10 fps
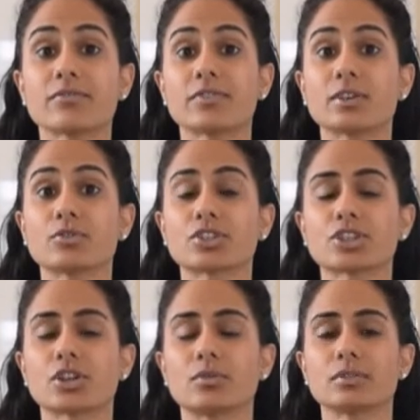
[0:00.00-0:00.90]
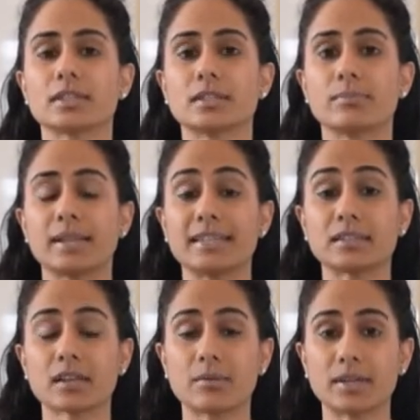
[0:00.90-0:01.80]
feel your shoulder
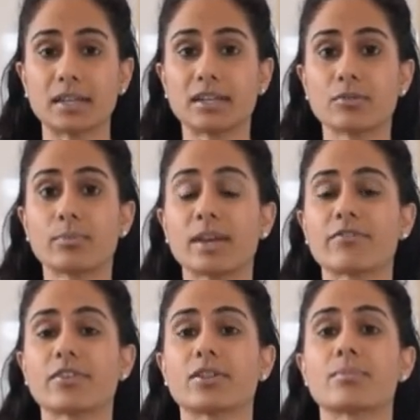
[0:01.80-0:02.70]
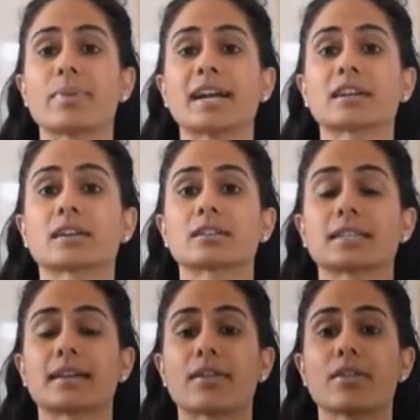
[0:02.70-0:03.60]
blades coming a little bit further back
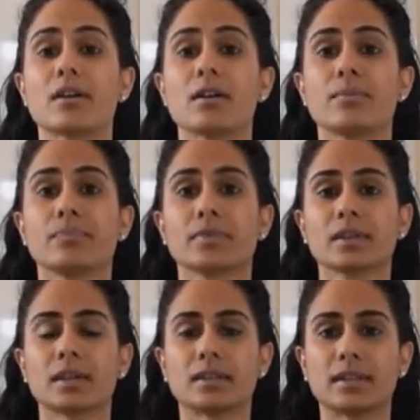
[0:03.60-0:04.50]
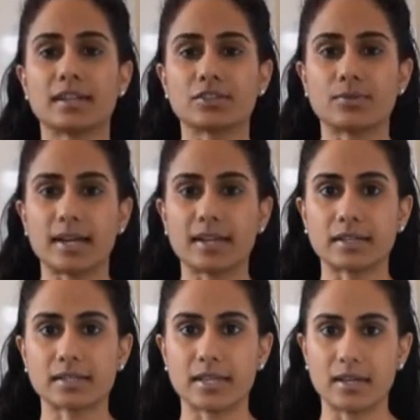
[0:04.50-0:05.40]
together, and then as you
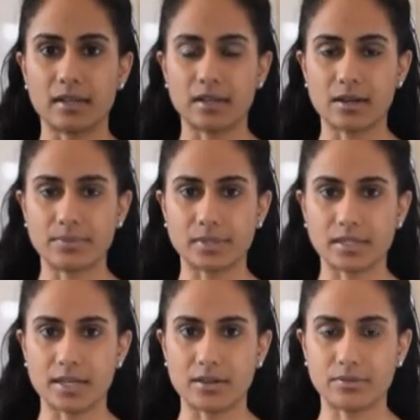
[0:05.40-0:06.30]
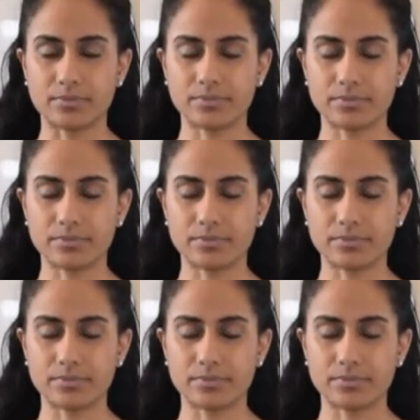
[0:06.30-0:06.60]
exhale, it comes down.